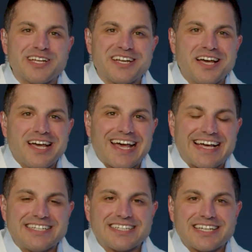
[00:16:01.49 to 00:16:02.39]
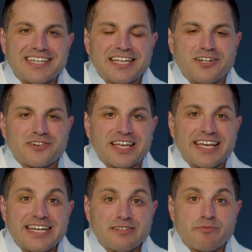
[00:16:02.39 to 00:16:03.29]
and
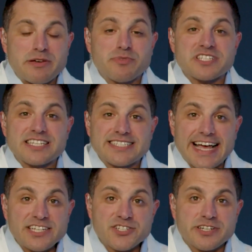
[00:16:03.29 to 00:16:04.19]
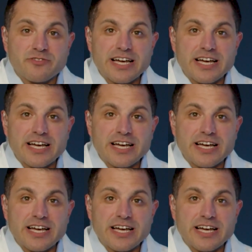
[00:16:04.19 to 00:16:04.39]
getting people's attention,